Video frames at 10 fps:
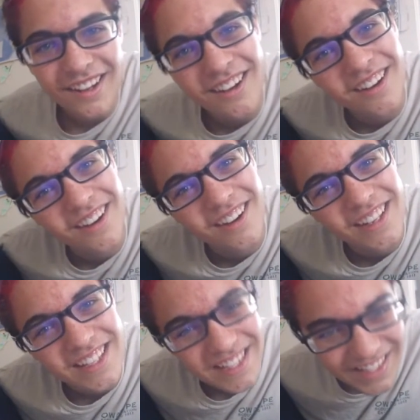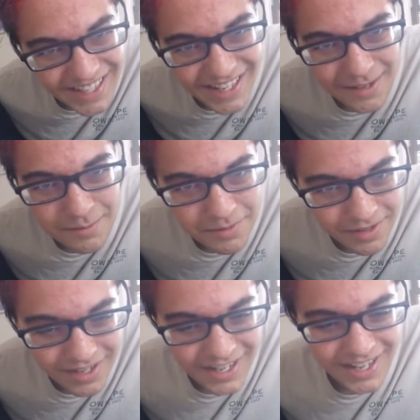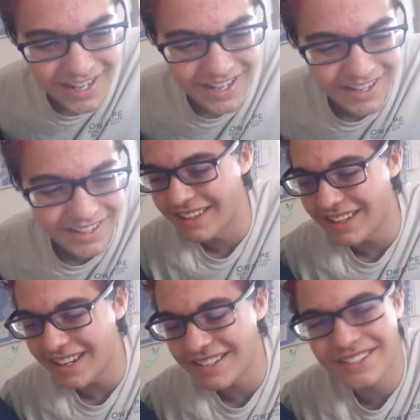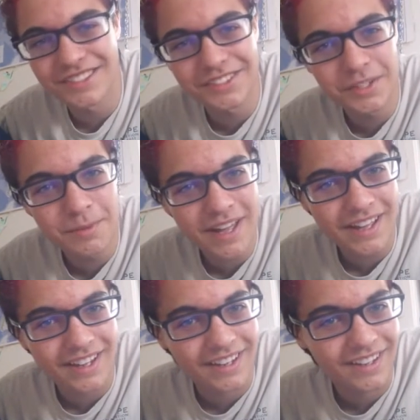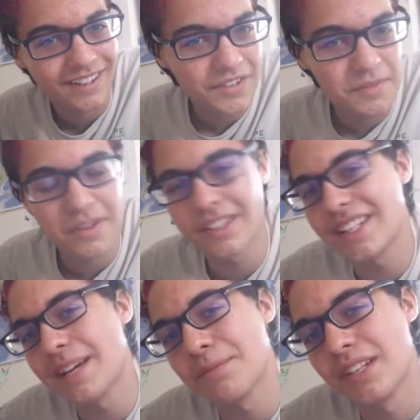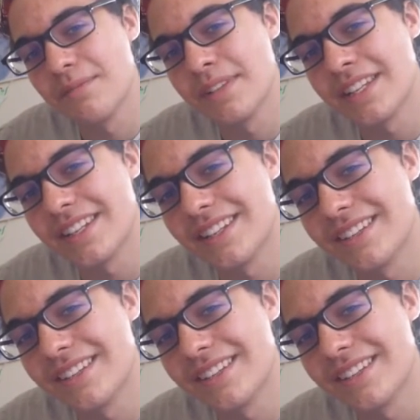Oh, yeah, boy! That actually doesn't look too bad. After it's been cleaned up a little bit.